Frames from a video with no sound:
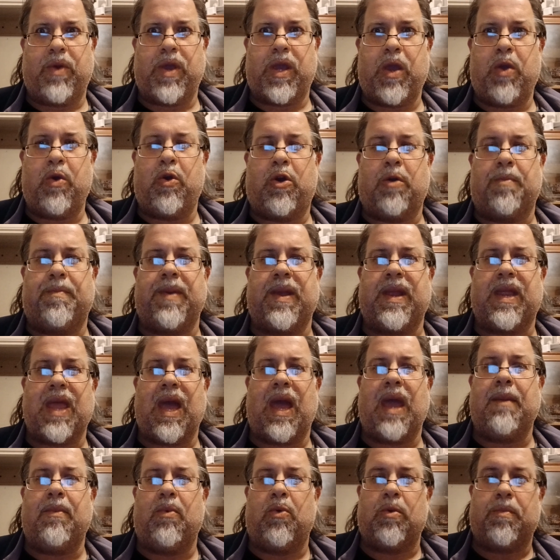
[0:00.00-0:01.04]
You could be
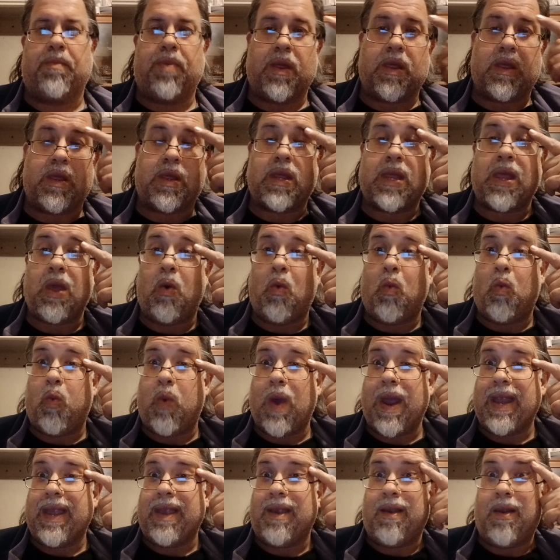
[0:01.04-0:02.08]
tabled but still
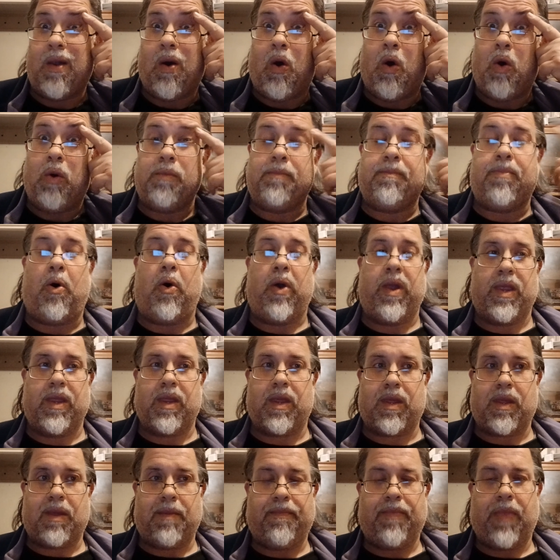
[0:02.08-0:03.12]
win on
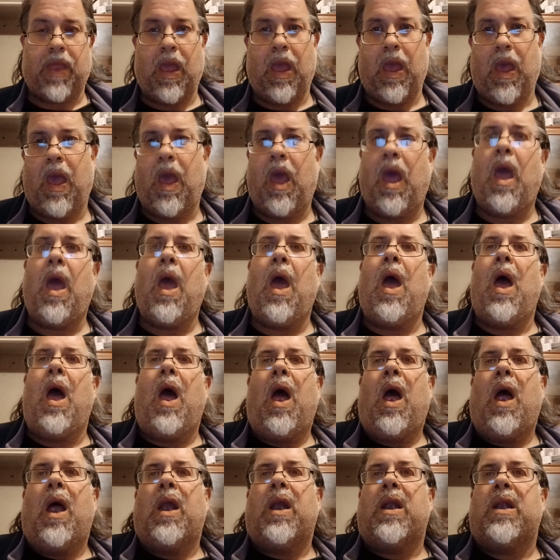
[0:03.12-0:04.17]
points.
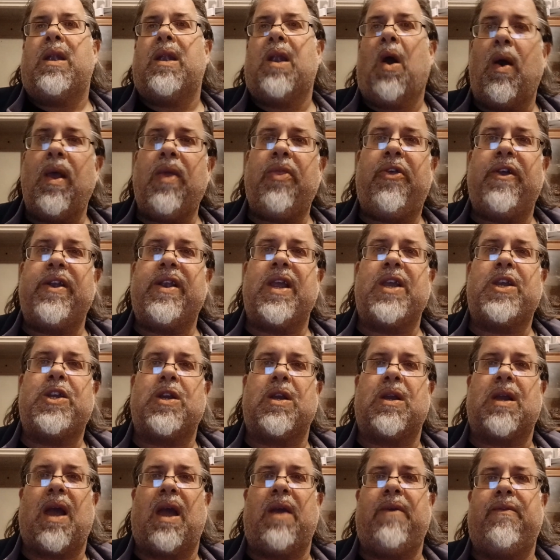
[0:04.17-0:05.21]
9th
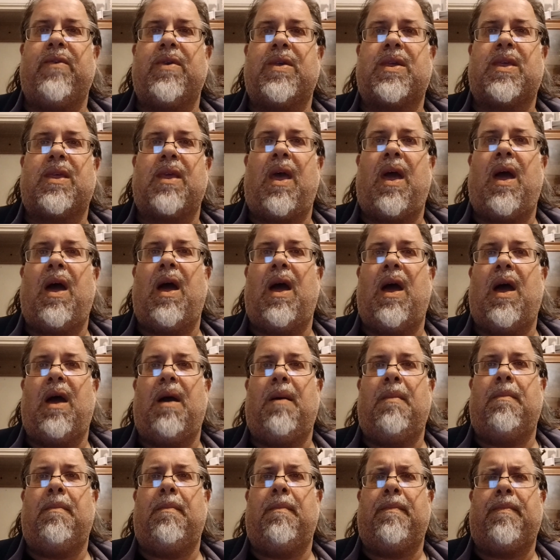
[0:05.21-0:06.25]
edition gave us
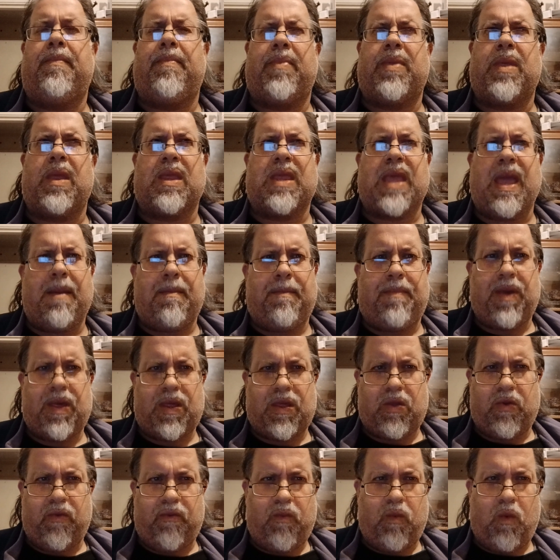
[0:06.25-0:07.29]

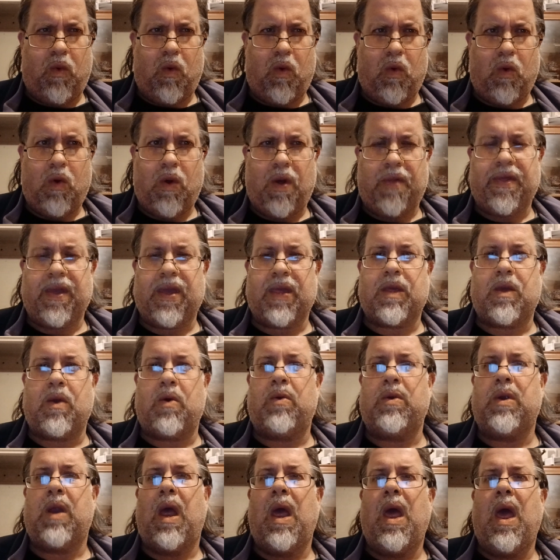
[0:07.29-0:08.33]
Tempest of War, I think it's called.